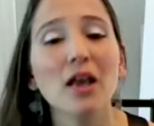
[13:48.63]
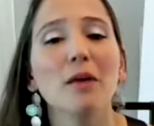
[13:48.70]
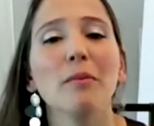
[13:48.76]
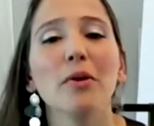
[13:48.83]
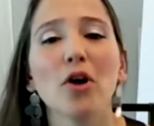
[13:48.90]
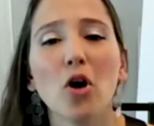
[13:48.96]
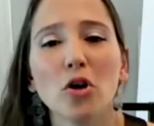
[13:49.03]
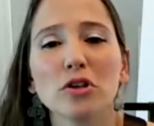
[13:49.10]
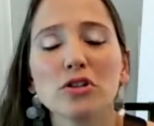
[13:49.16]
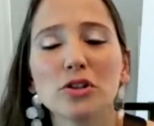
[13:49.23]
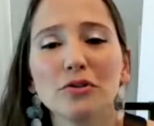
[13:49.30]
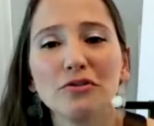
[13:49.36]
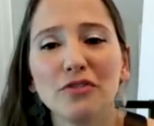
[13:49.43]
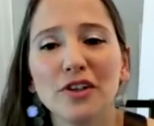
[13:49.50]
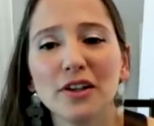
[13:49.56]
but also
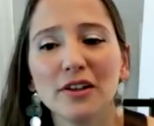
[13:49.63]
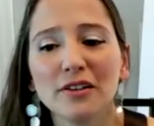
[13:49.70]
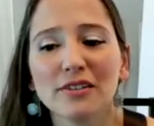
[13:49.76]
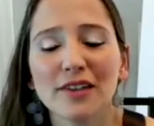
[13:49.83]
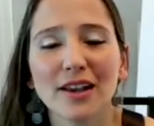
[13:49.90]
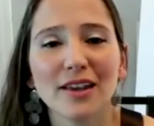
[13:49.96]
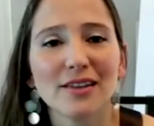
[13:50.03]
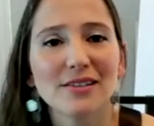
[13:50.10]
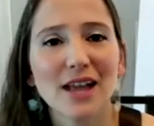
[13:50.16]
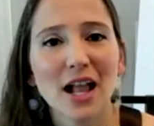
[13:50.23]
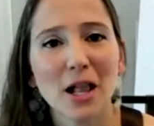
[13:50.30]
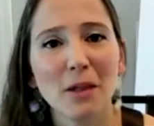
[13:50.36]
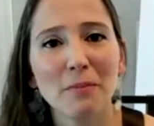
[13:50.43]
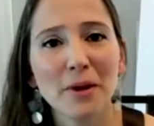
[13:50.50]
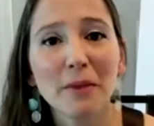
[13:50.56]
feels like he's
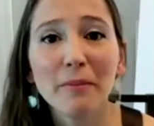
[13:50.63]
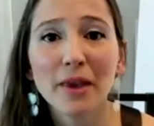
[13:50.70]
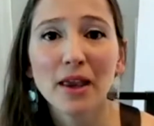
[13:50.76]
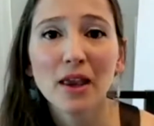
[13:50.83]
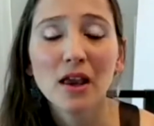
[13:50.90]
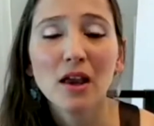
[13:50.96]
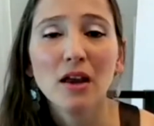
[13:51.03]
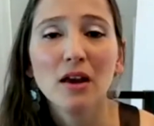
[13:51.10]
helping me